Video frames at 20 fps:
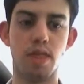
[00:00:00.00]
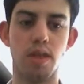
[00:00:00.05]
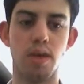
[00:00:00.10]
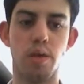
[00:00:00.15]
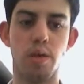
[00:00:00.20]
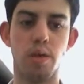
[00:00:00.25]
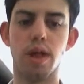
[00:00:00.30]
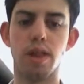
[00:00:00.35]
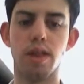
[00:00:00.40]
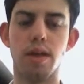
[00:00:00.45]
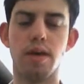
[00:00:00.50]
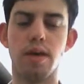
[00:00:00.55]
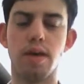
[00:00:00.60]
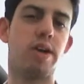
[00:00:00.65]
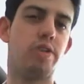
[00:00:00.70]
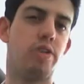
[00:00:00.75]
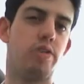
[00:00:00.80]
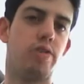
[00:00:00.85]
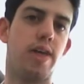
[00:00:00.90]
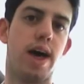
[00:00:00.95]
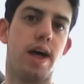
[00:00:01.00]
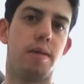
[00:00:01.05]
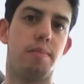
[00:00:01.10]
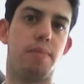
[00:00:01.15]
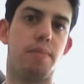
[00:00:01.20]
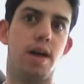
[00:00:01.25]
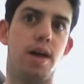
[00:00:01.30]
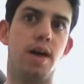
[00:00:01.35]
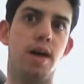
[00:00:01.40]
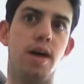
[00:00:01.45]
Well, imagine that,
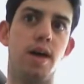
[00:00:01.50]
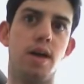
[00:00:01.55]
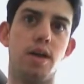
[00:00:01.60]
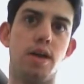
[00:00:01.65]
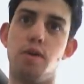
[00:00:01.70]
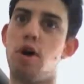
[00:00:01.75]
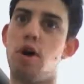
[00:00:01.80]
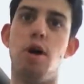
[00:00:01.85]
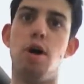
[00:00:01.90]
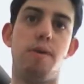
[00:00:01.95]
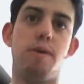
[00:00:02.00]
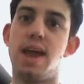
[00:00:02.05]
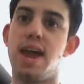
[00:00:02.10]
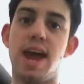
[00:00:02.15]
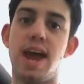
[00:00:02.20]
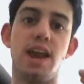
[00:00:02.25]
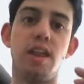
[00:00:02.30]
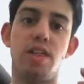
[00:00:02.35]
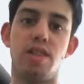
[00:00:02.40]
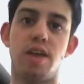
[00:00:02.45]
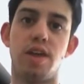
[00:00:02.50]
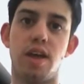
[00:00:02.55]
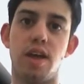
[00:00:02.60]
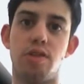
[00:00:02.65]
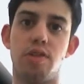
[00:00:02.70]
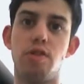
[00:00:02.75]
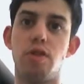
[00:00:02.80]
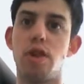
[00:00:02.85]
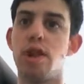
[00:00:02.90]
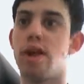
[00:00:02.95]
but you can't play anything.
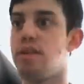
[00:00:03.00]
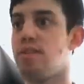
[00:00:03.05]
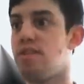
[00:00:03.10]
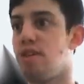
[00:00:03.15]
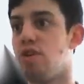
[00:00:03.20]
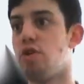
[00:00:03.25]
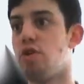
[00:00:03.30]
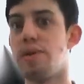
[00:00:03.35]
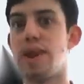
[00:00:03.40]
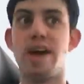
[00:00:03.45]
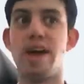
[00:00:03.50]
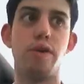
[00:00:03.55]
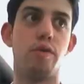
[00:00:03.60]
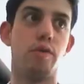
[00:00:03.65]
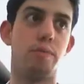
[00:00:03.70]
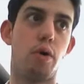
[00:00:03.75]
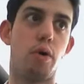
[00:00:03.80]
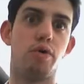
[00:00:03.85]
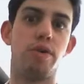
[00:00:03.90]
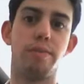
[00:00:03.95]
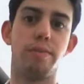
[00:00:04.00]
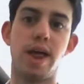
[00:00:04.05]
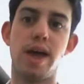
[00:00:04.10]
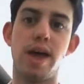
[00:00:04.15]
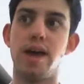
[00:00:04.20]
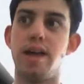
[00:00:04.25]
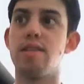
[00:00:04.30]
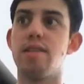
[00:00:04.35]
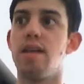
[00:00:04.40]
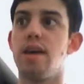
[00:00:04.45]
It's not like single player or
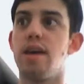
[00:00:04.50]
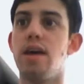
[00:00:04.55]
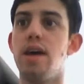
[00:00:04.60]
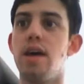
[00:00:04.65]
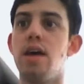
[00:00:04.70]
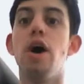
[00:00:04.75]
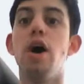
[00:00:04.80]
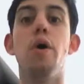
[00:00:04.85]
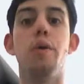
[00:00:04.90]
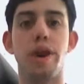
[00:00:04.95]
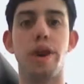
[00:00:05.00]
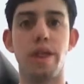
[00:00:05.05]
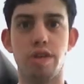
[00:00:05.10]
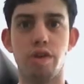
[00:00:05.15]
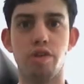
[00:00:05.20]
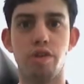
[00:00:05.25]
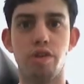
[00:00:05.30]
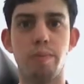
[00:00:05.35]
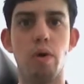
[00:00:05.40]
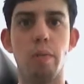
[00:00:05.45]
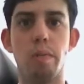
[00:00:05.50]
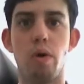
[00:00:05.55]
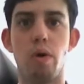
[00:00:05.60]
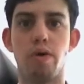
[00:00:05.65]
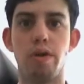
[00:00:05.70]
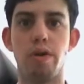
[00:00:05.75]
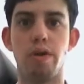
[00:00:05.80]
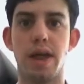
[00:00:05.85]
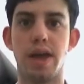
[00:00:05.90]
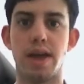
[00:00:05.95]
multiplayer. It's like, oh, and it does support
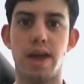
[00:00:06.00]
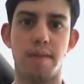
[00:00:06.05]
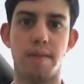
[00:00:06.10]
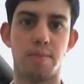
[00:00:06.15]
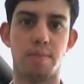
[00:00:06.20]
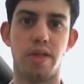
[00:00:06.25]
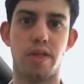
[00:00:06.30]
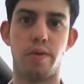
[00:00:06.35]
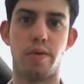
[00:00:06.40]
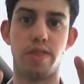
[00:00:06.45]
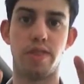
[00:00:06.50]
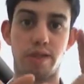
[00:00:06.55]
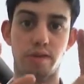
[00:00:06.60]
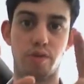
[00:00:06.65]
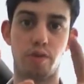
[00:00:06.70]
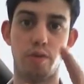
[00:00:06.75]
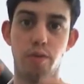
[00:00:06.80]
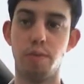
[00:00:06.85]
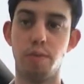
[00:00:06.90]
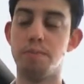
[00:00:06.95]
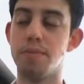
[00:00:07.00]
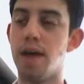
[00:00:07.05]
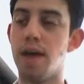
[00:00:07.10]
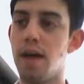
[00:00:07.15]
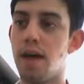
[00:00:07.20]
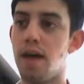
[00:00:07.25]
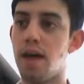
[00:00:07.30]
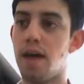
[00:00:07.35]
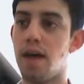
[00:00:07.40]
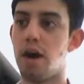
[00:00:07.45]
multiplayer games, by the way. That's cool.
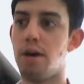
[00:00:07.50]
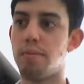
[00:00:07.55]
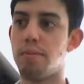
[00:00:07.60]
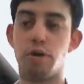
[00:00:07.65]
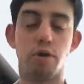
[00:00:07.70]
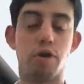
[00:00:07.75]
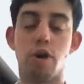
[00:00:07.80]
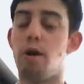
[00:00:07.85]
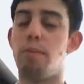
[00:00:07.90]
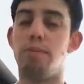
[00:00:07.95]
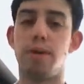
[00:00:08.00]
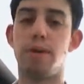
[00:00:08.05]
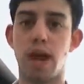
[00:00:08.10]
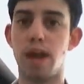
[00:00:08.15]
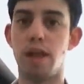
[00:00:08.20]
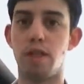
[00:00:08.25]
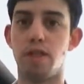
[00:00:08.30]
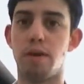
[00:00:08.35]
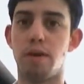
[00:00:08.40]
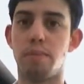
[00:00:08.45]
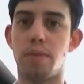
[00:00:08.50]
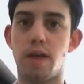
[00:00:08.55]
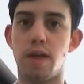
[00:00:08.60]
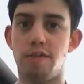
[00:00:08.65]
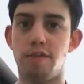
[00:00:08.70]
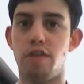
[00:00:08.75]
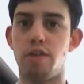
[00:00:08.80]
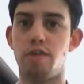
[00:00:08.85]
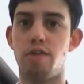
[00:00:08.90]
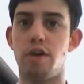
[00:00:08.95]
You can't play anything, but
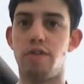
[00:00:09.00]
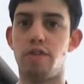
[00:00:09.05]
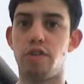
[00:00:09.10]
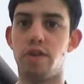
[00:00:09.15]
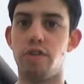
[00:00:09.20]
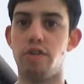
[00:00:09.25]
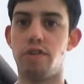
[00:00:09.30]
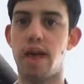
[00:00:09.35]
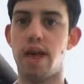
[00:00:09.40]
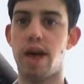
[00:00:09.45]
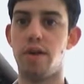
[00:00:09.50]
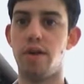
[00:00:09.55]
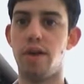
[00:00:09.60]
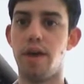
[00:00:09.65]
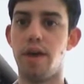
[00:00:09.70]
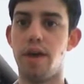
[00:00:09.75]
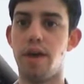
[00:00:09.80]
if the service goes down,